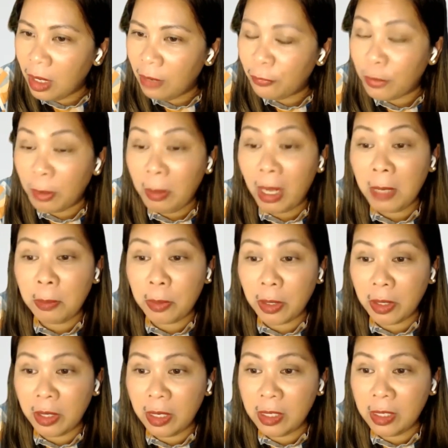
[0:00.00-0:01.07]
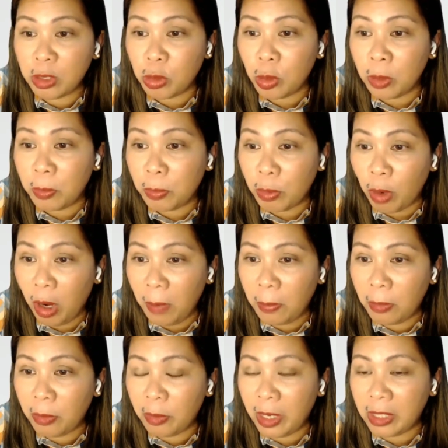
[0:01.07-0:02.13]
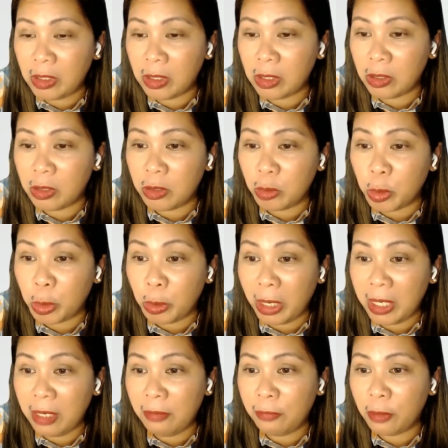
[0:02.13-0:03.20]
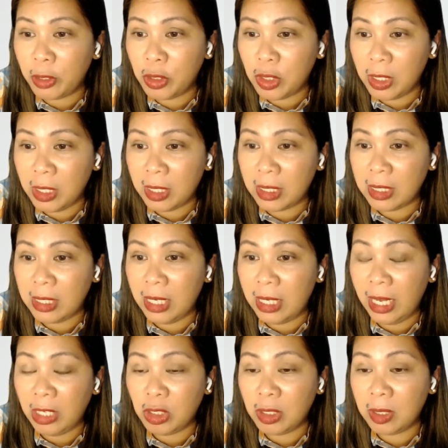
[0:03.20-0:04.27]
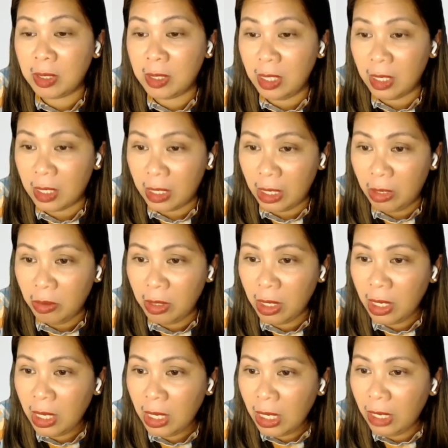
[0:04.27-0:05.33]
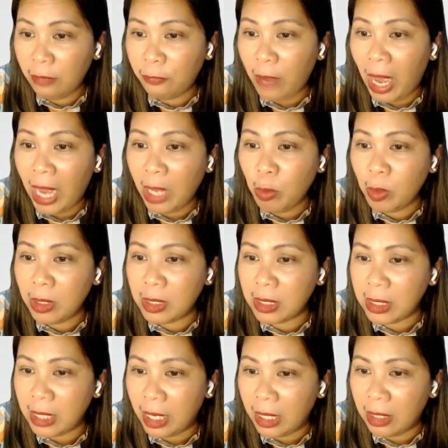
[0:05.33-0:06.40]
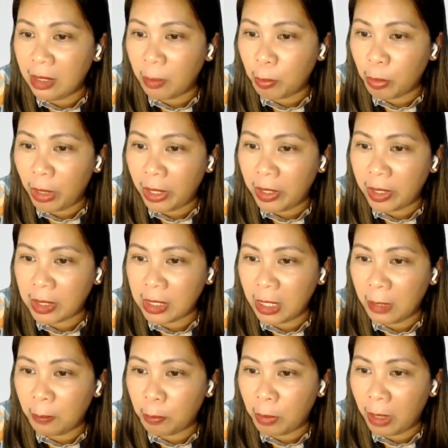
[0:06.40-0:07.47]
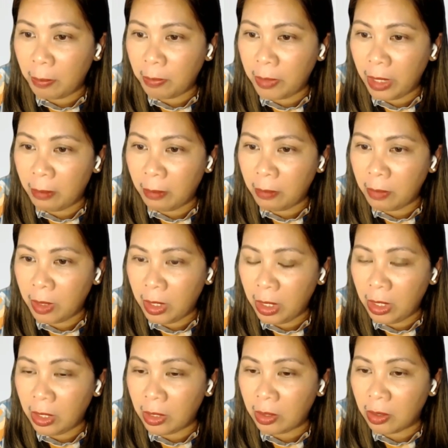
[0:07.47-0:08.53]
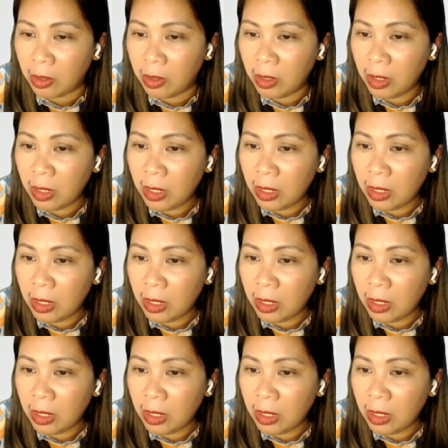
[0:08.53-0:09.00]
from Alberta, sole prop, registered already for GST HST account. If I will send the products and prep them here,